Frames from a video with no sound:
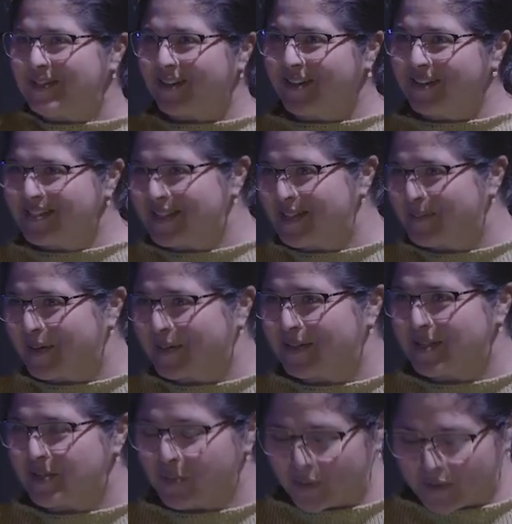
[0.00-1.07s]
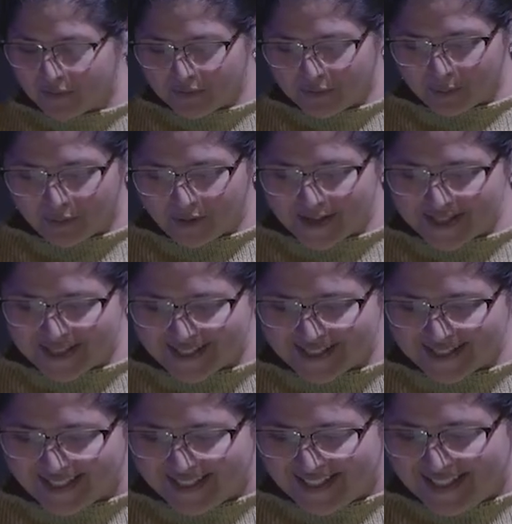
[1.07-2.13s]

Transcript: to Arjun about this wonderful project